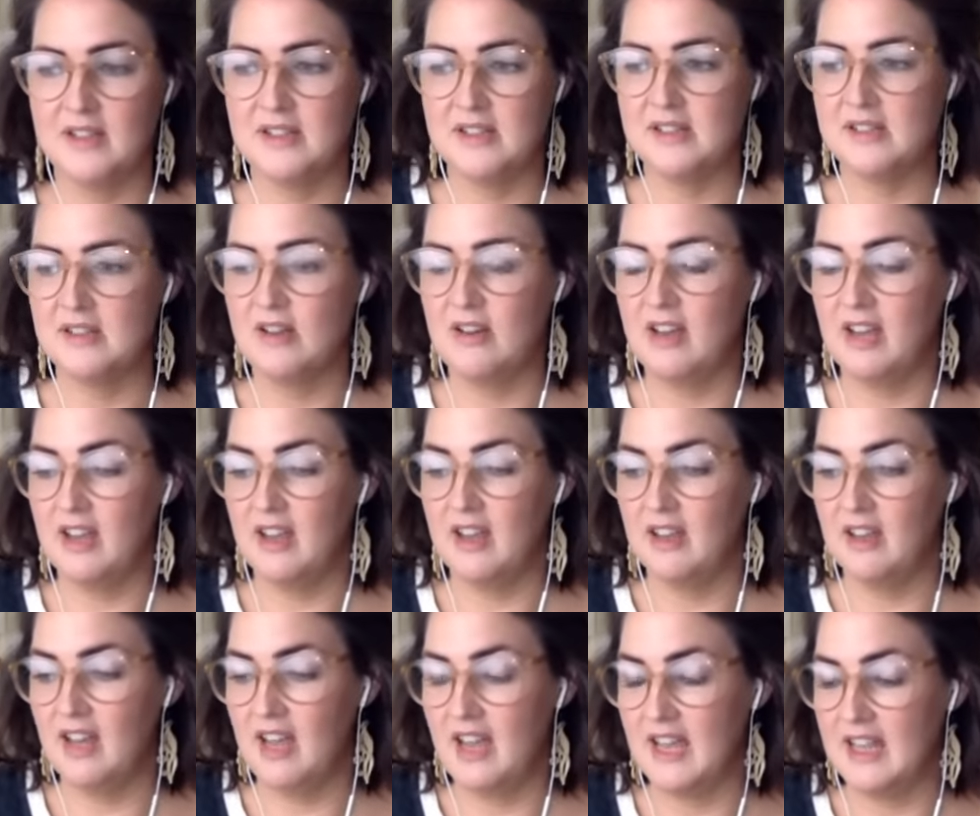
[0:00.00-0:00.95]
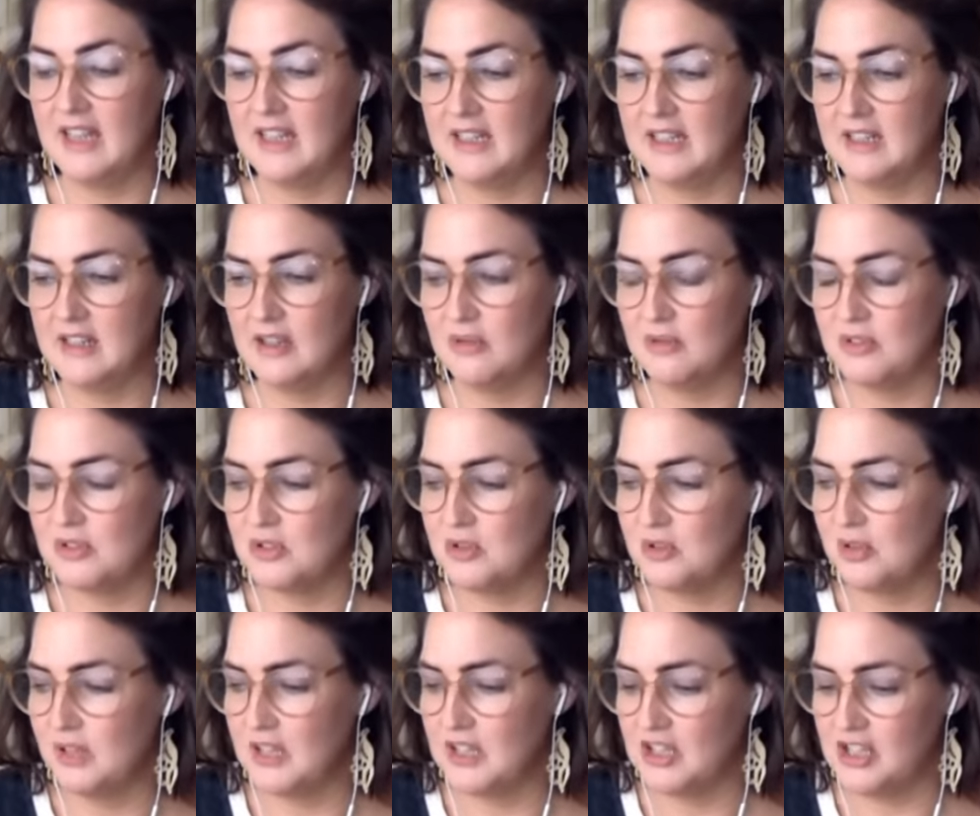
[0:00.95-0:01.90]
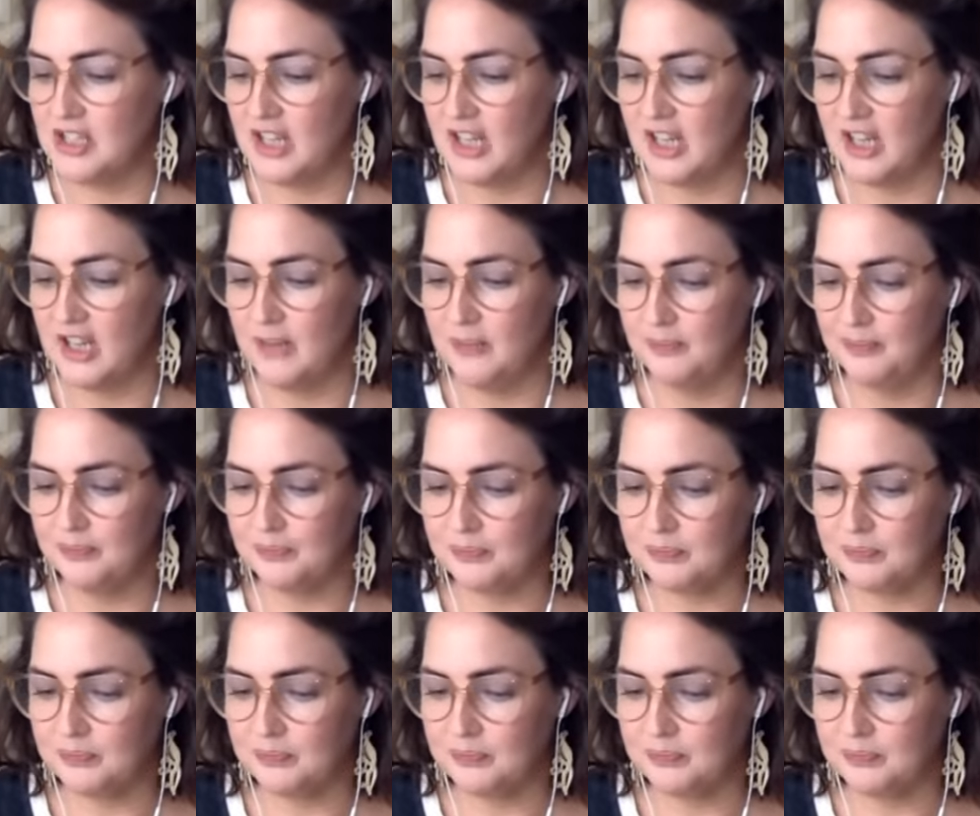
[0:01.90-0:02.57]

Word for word: desire. And I was talking to,